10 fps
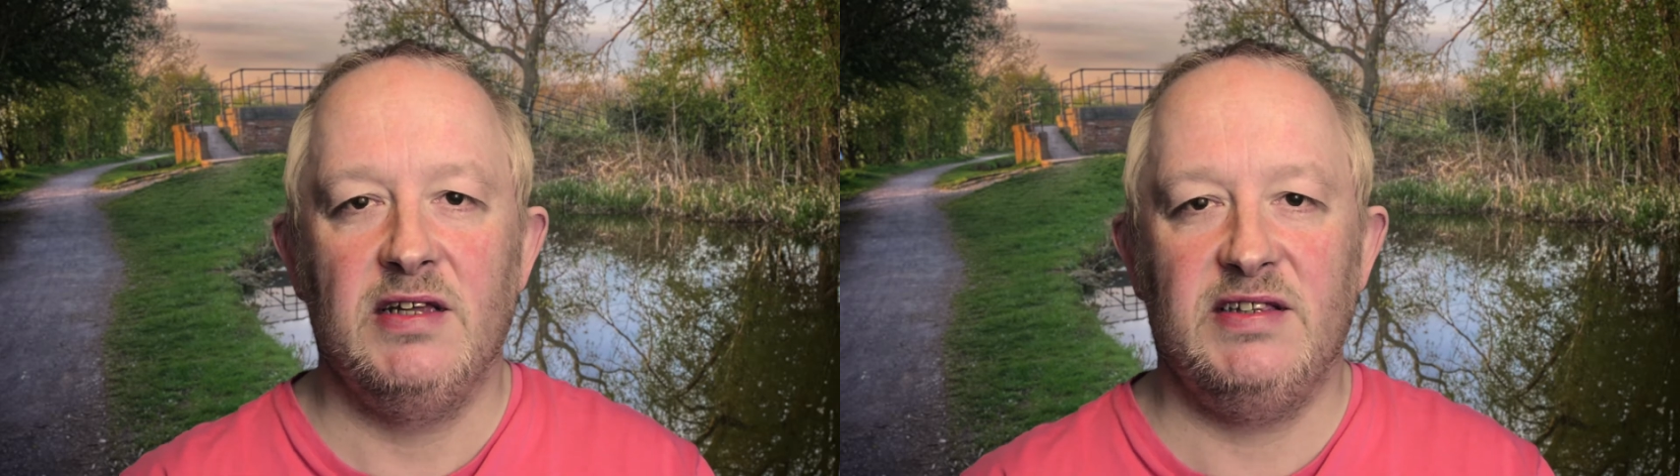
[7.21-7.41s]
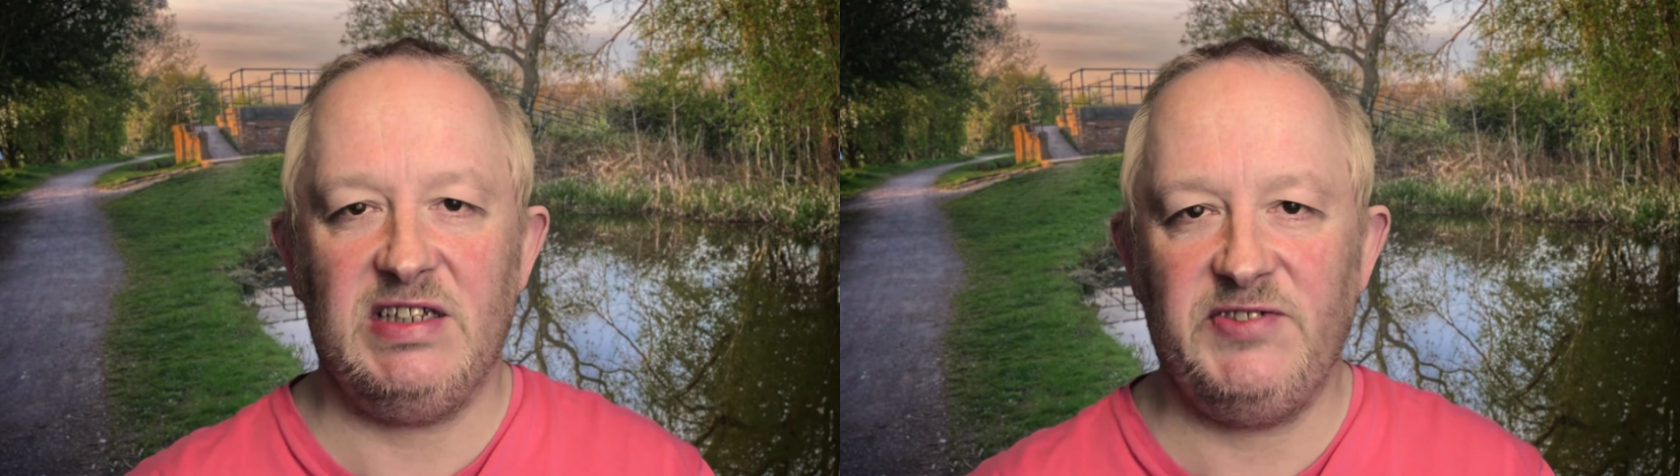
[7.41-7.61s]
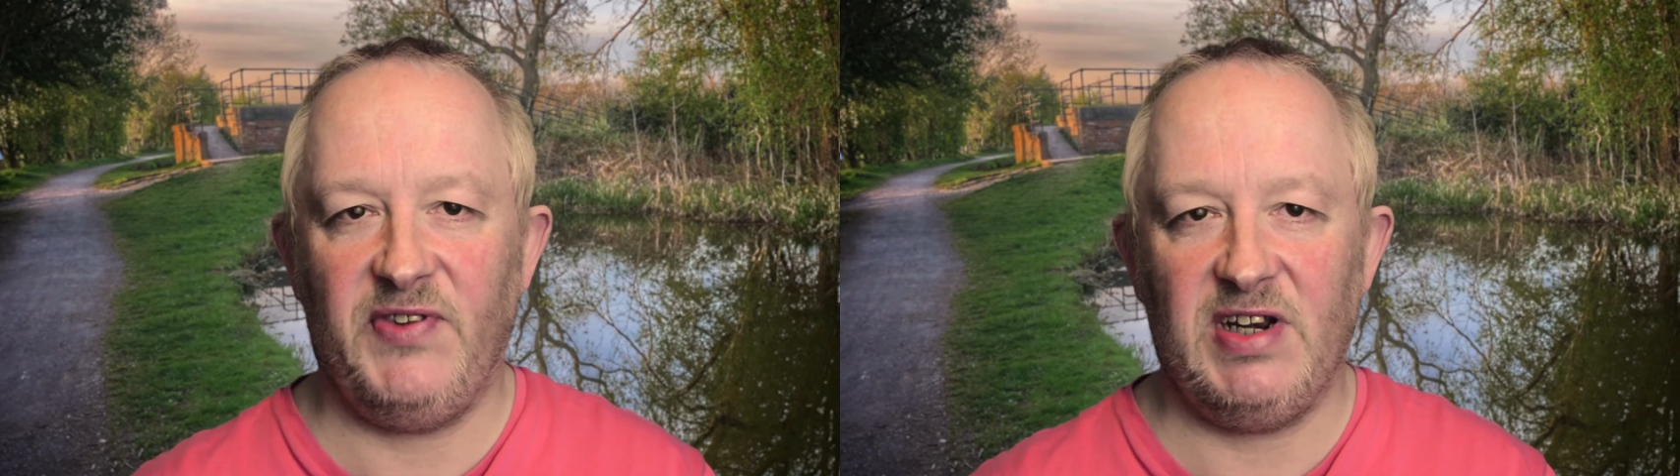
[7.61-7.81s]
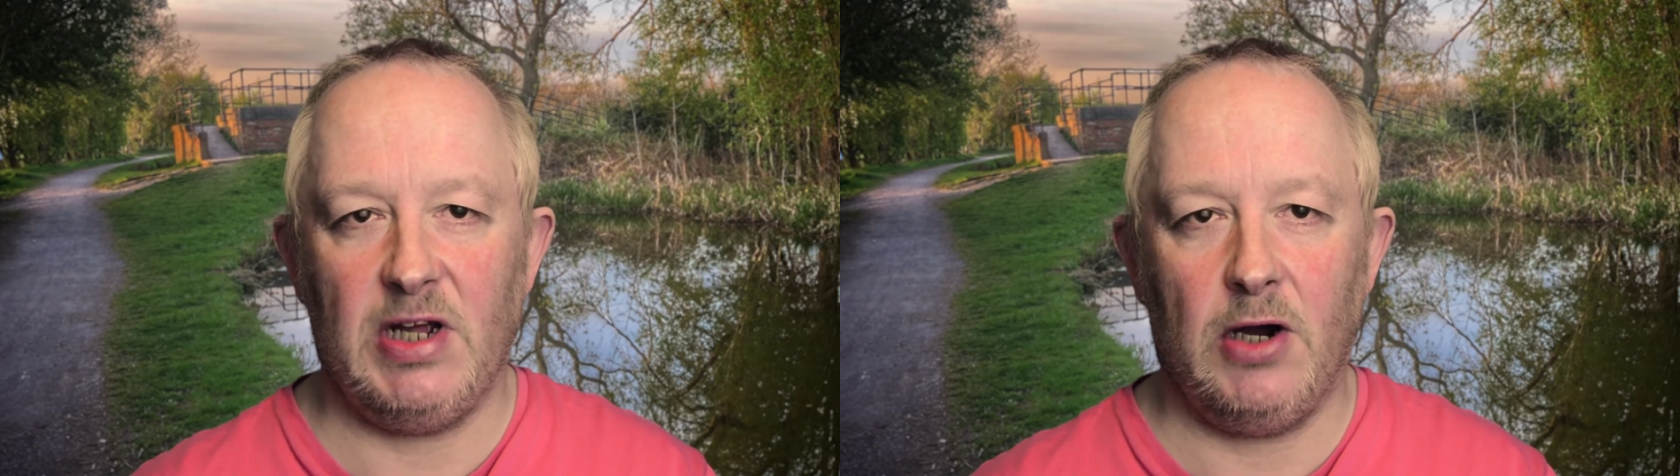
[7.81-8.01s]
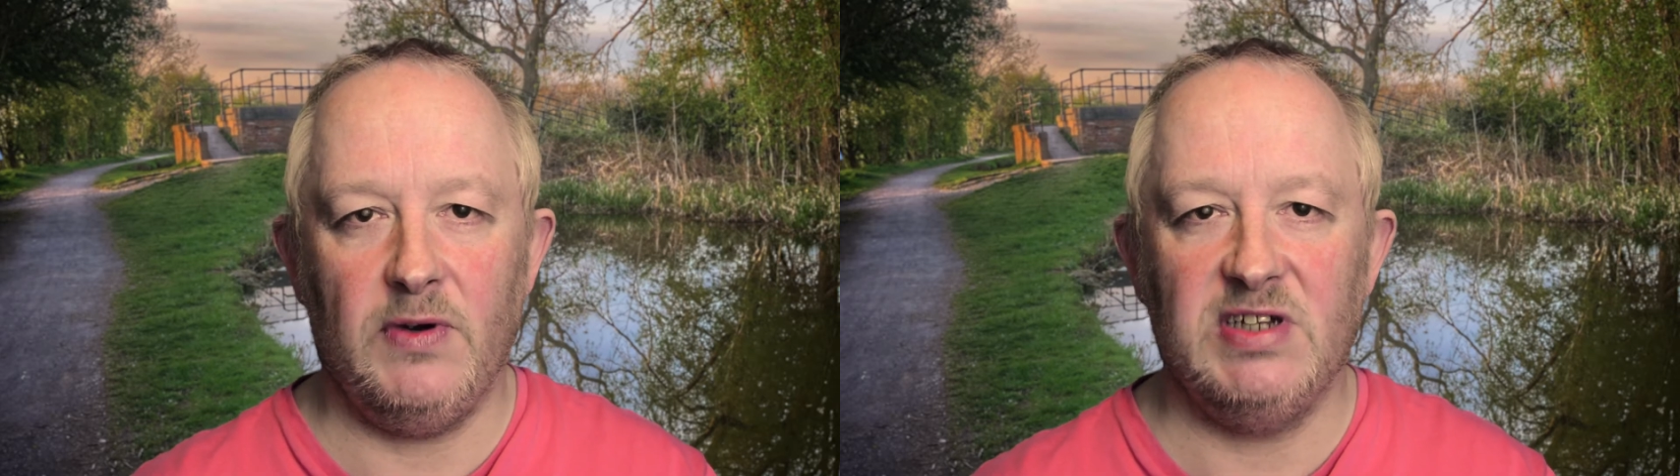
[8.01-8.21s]
this
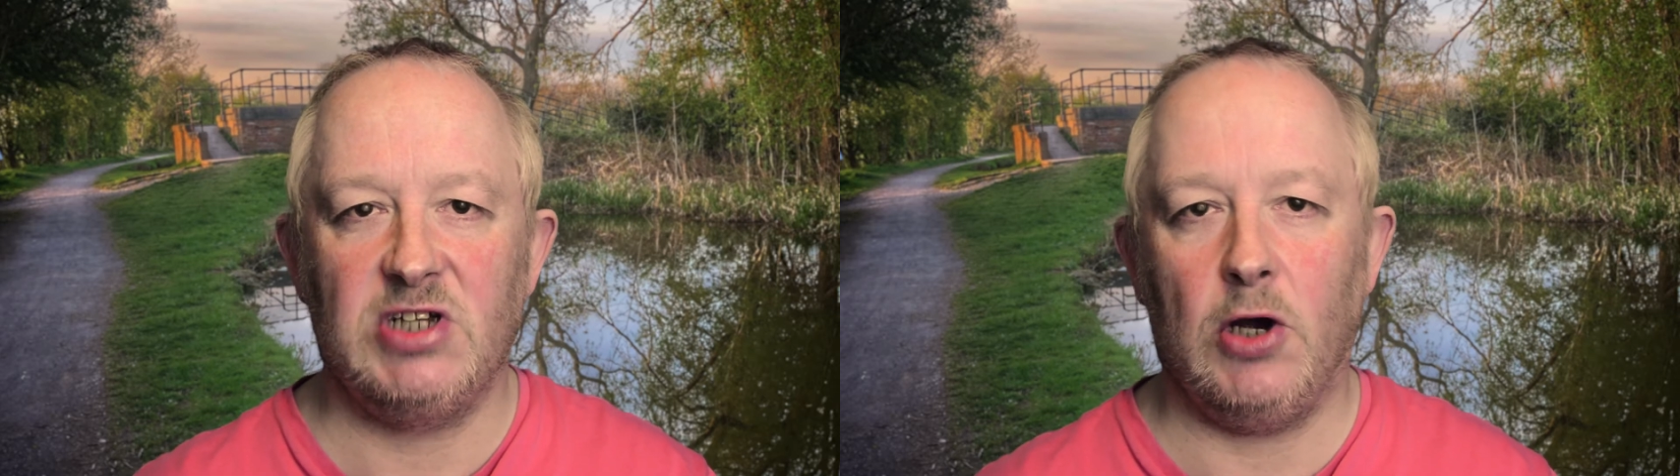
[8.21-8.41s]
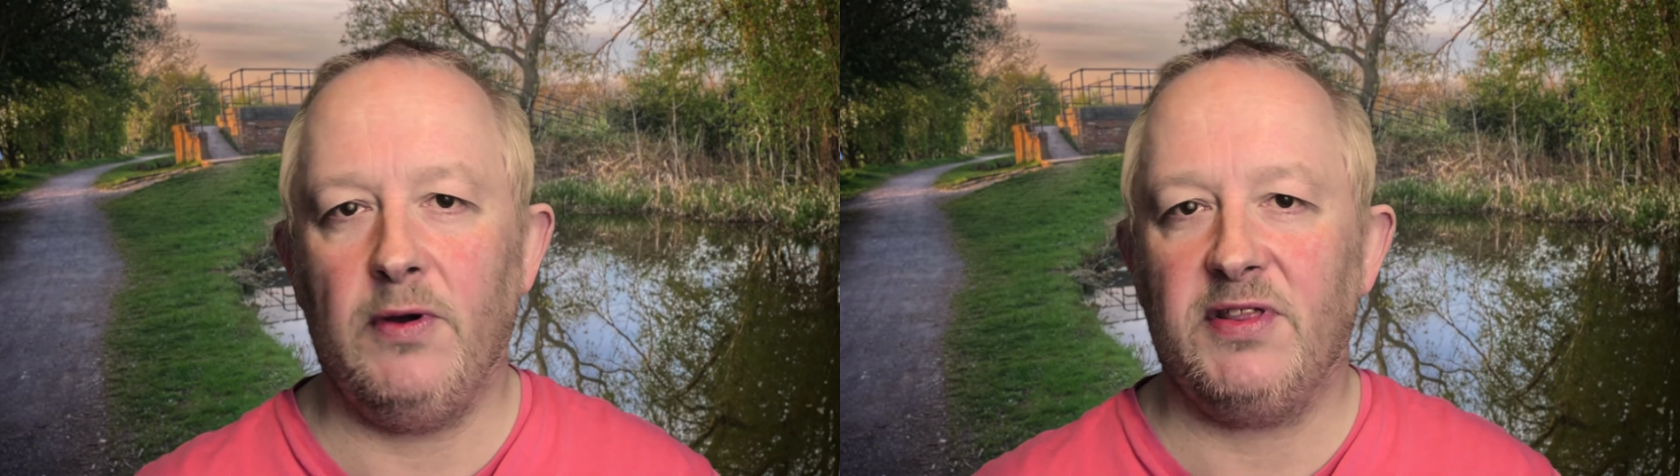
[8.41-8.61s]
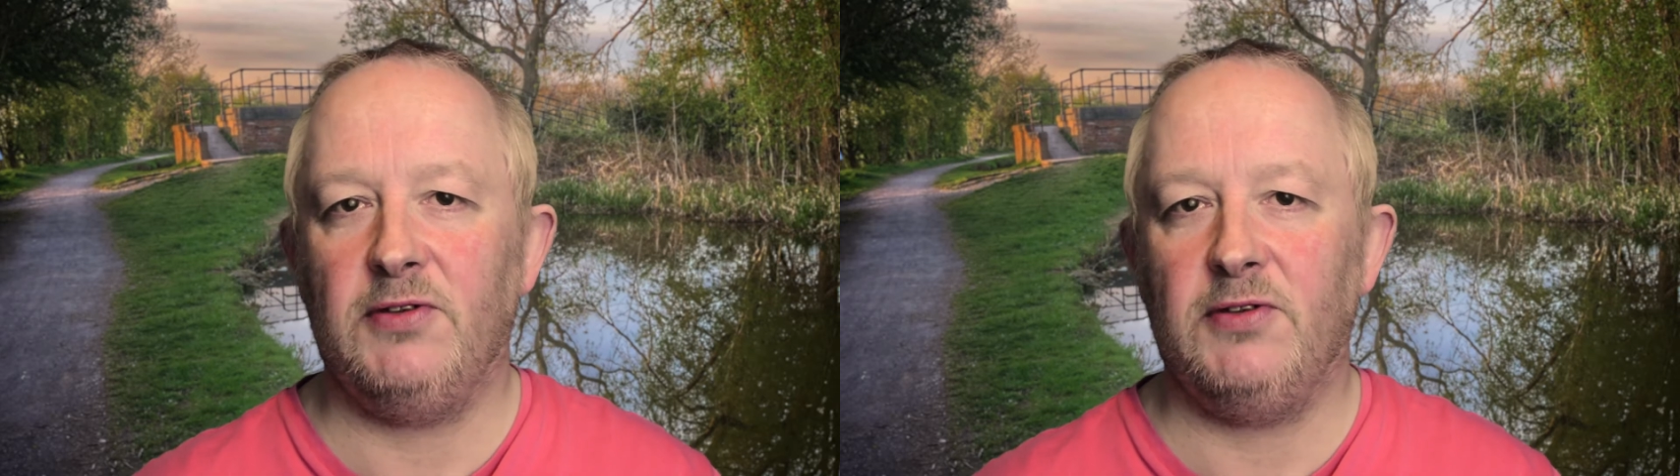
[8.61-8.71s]
video is going